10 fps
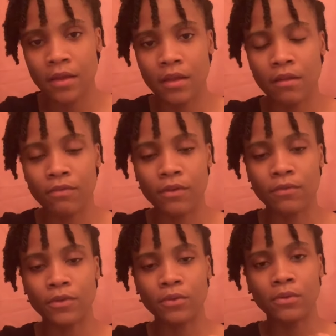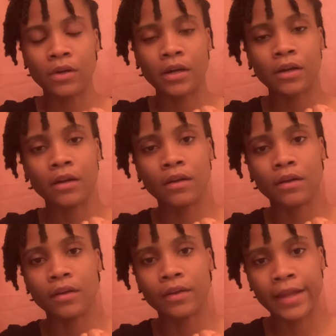if you are
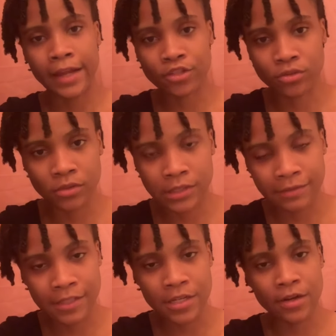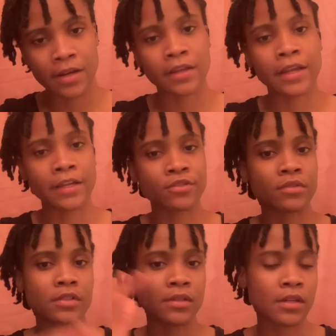natural and returning natural,
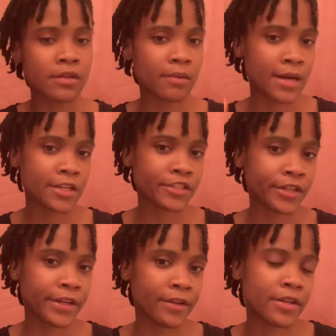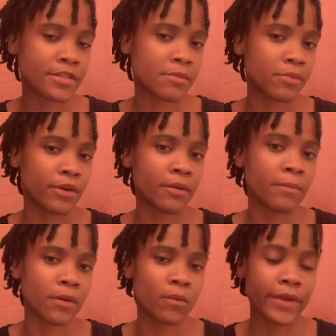you need to wash your hair. That's important.
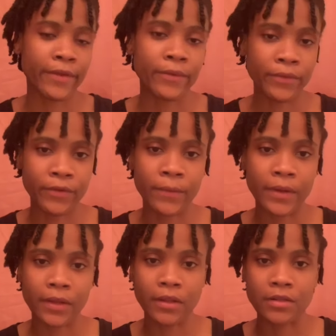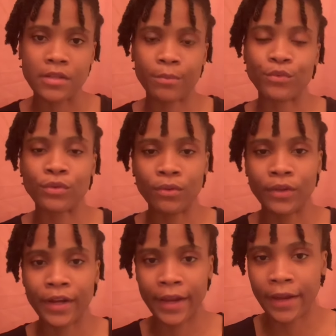But when you do it, is up to
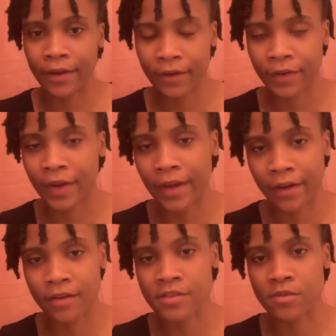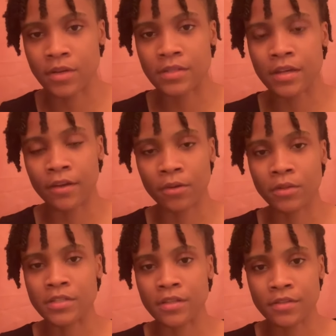your hair. Your hair is going to tell you,
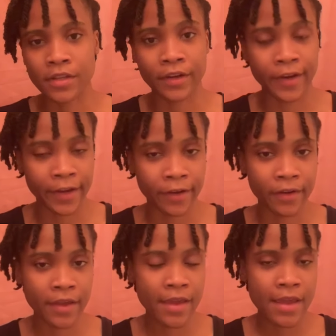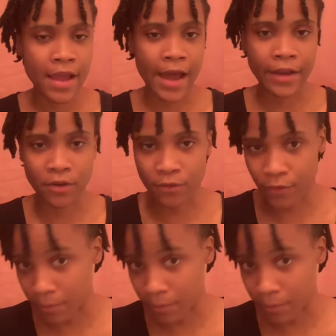listen to your hair. I know for